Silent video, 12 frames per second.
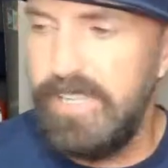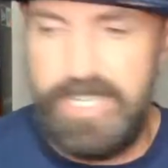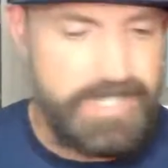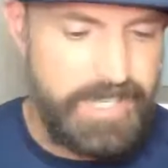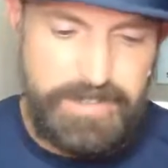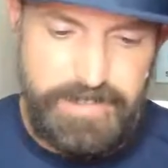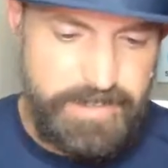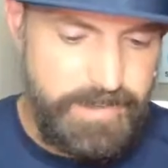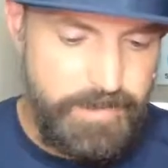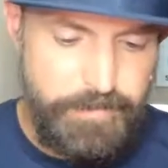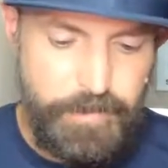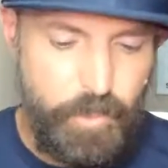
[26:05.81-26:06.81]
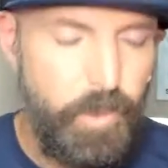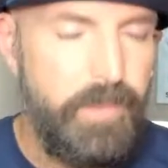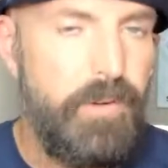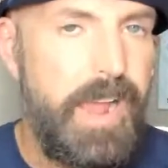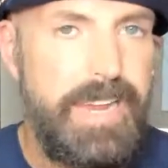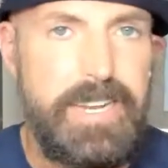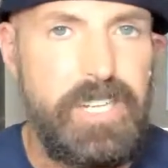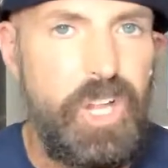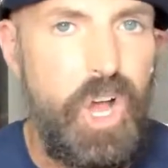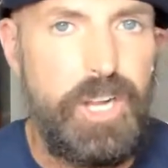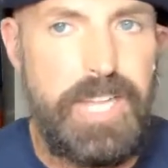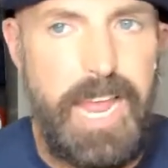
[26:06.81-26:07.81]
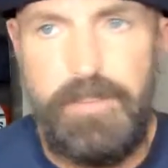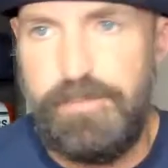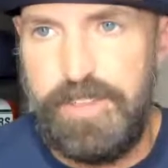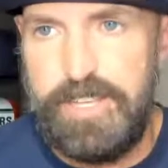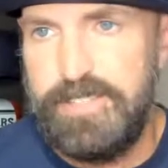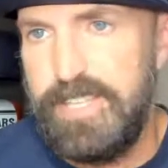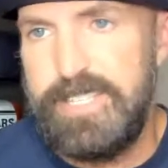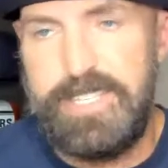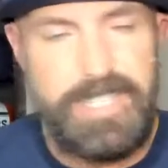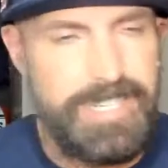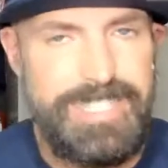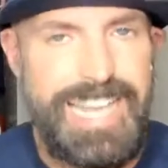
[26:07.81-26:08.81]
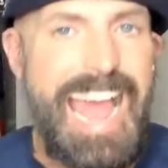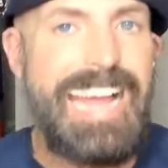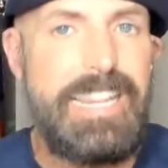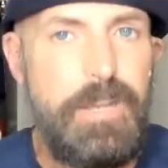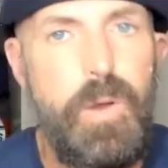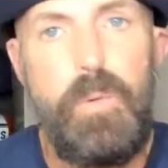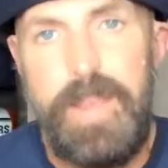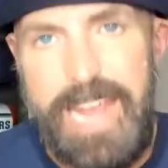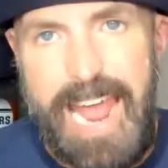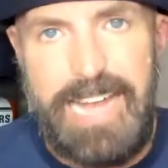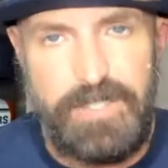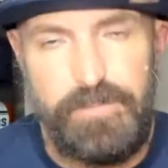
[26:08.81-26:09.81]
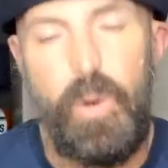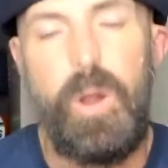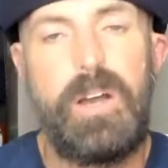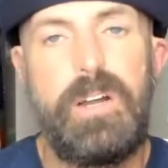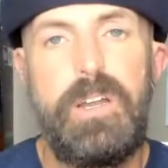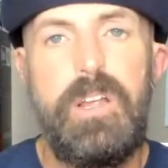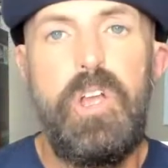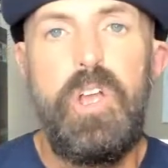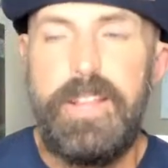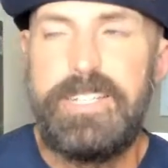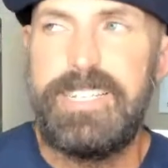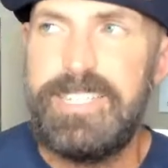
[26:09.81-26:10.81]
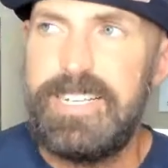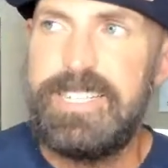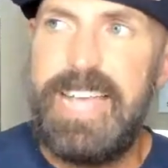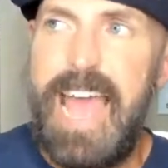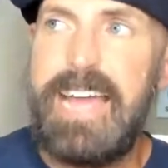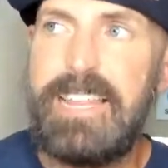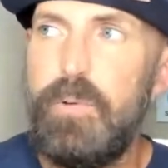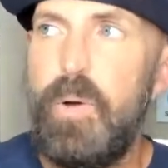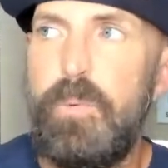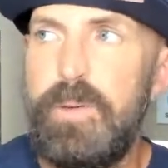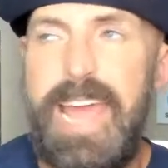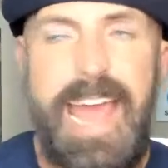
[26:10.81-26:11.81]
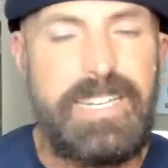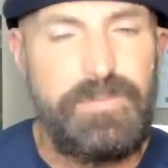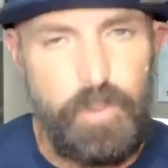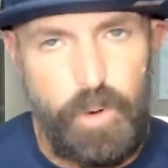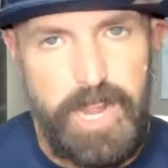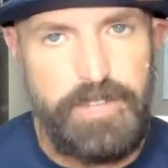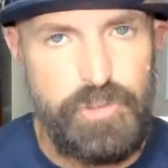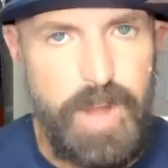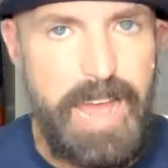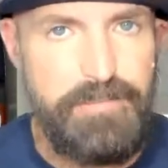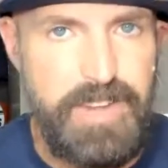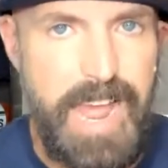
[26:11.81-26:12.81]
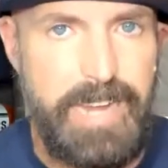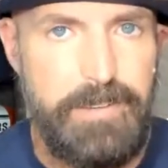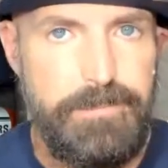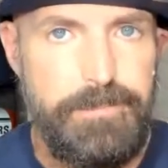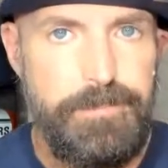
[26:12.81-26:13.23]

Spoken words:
Listen, we've waited a long time for this. This is exactly what we asked for. This is exactly what we asked for on draft night.